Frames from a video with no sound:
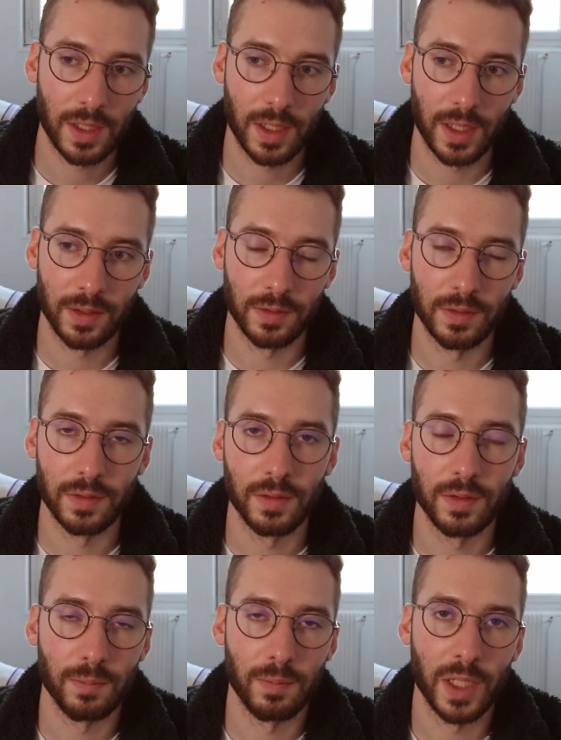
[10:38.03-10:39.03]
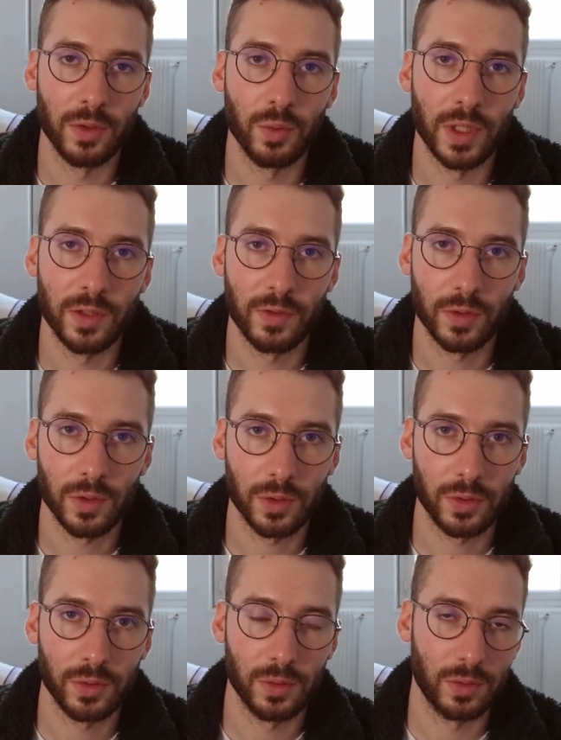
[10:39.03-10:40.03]
and by doing so,
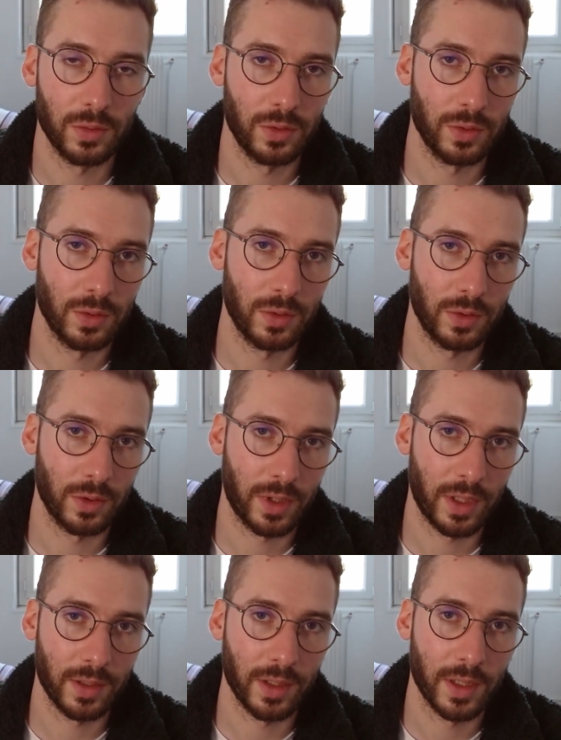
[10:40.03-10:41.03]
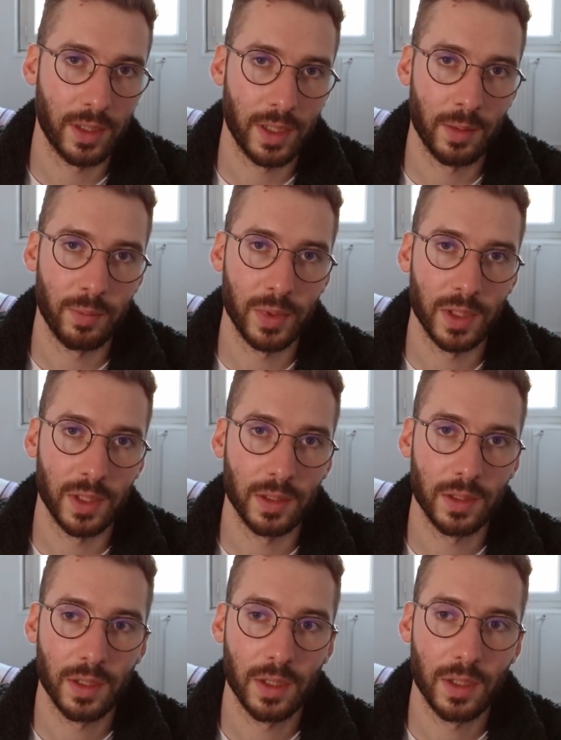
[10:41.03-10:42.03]
you're kind of
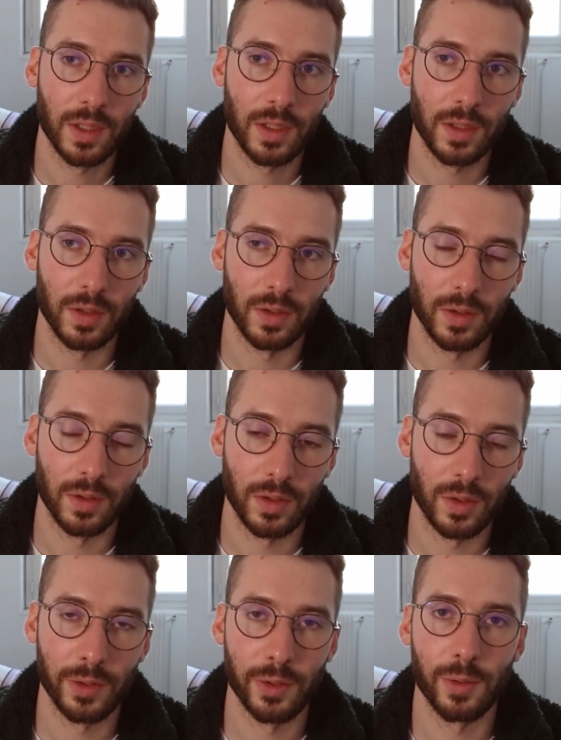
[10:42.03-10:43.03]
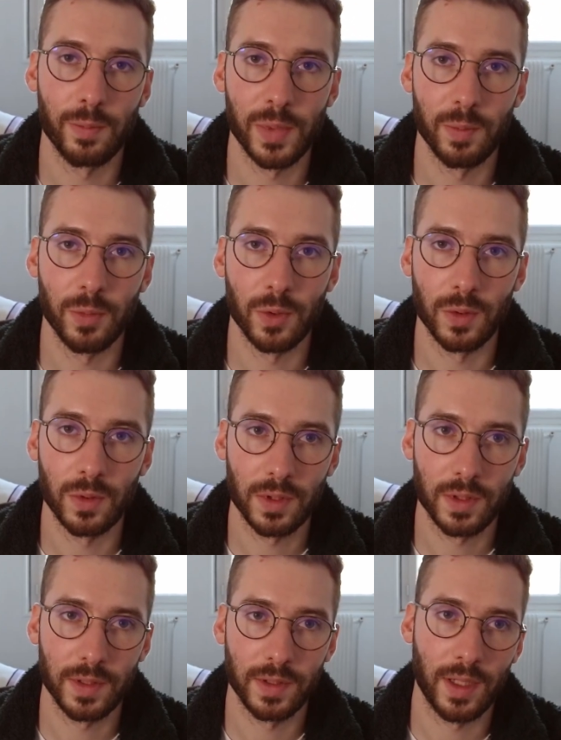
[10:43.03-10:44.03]
helping other people
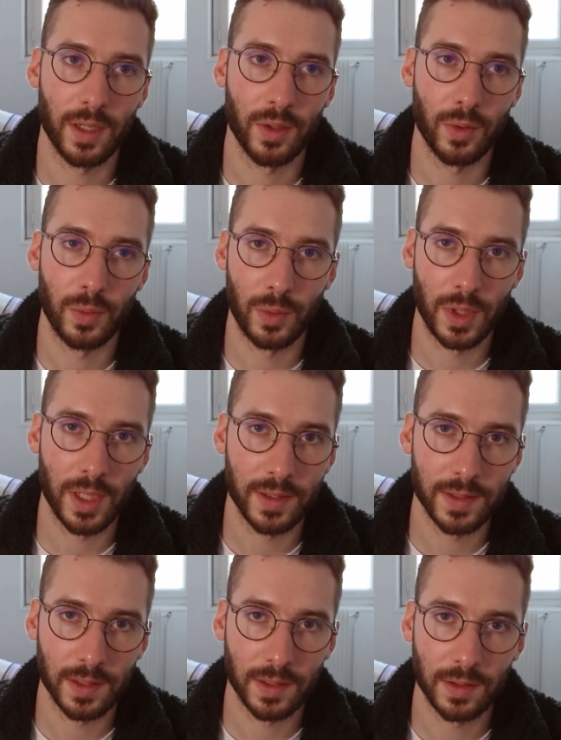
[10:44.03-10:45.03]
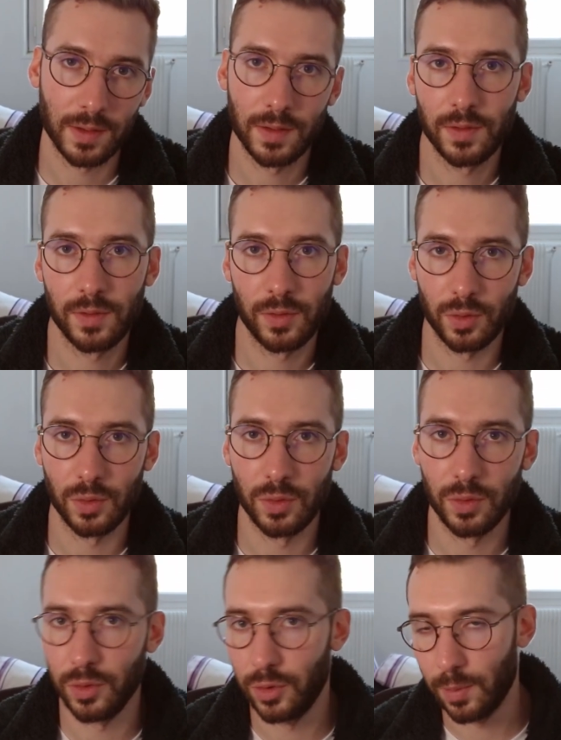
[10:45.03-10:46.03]
that are relating to
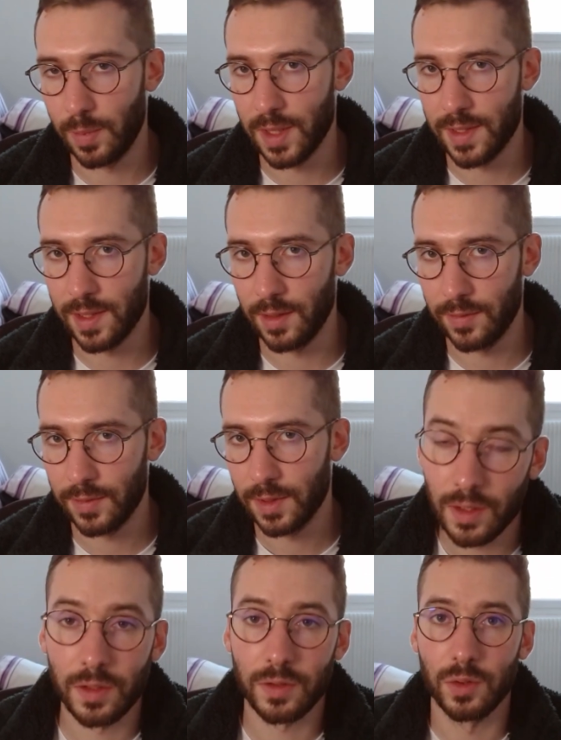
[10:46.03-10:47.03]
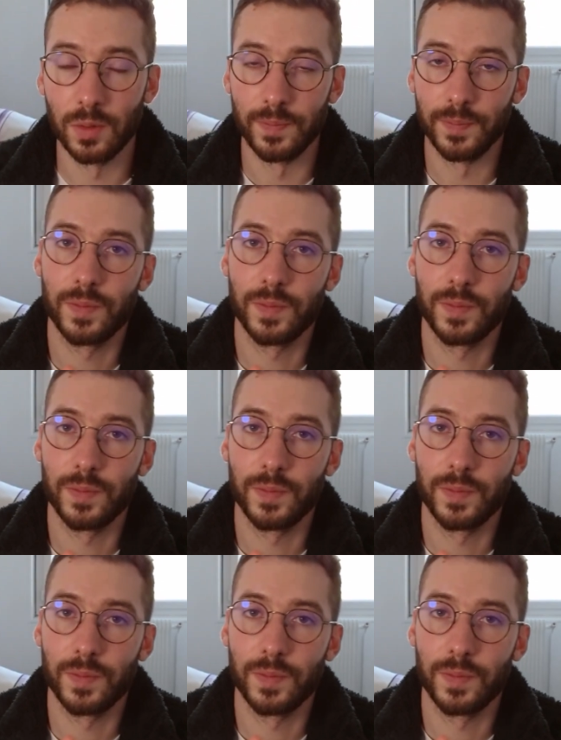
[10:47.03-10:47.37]
your past self. So